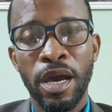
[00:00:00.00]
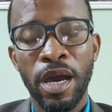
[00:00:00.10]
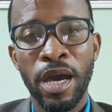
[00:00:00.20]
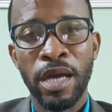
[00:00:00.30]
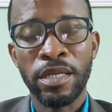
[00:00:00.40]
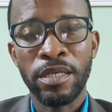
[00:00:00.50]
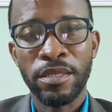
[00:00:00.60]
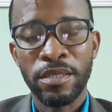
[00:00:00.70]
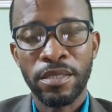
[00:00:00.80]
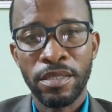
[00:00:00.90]
and
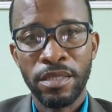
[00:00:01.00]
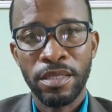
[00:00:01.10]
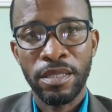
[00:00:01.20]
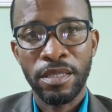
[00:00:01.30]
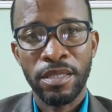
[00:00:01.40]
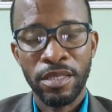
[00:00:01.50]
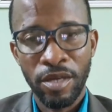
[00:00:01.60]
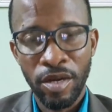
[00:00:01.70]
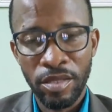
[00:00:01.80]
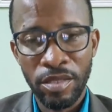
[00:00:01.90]
the
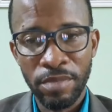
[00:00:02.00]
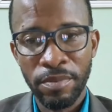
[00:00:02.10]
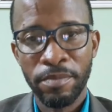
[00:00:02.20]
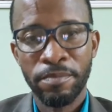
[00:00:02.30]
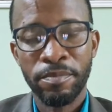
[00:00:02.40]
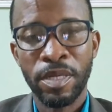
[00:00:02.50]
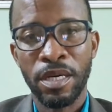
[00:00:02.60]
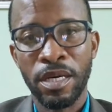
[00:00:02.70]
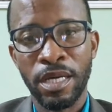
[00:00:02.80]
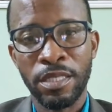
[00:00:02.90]
other
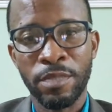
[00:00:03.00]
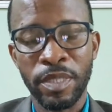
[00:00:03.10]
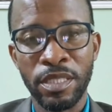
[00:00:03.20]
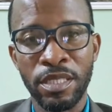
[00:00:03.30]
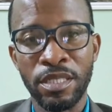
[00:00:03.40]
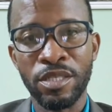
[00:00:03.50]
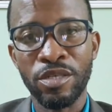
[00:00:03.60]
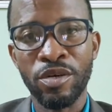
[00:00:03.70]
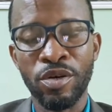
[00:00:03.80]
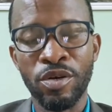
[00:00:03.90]
aspect is,
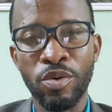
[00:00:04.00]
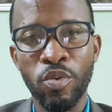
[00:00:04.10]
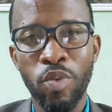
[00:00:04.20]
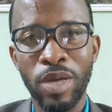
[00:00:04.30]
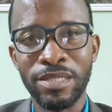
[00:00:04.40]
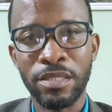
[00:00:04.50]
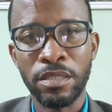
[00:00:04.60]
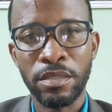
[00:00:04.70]
or what?